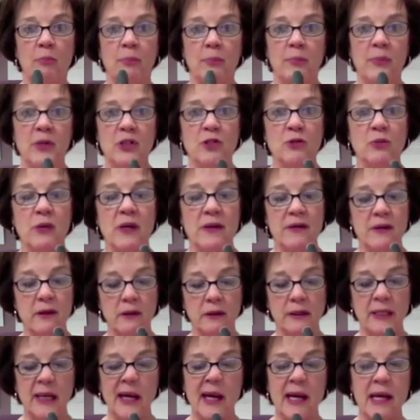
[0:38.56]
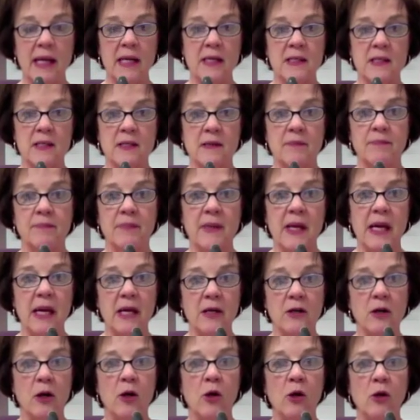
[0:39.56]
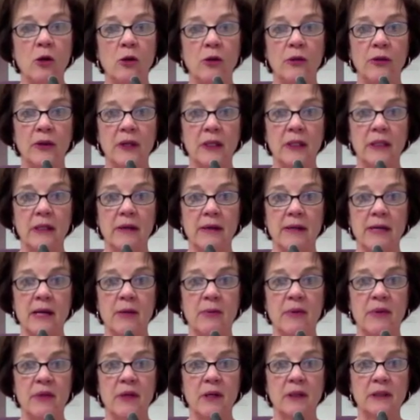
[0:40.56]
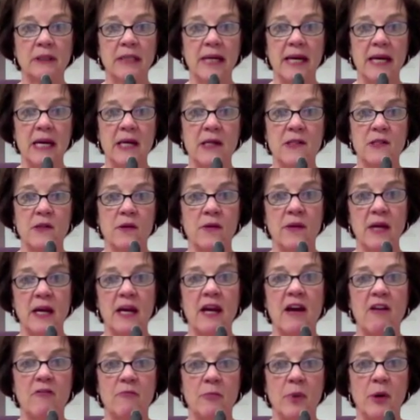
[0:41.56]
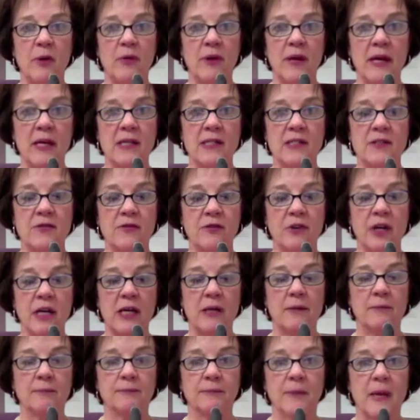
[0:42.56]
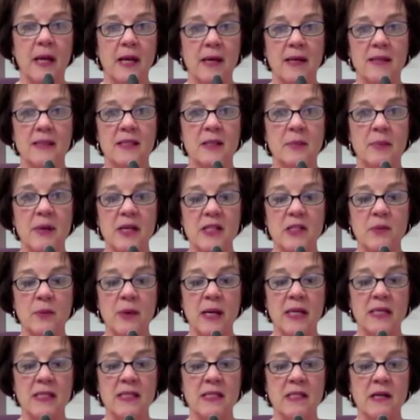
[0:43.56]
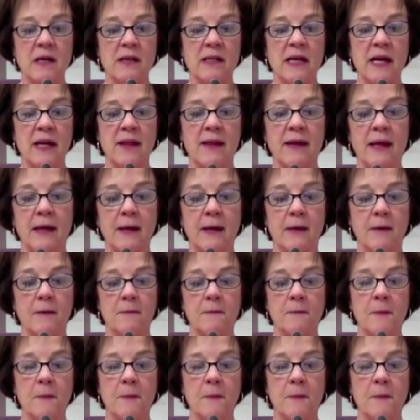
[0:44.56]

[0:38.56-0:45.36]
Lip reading: between their legs and hold the clarinet with their legs so they have both hands free. It's the best way to start, I think.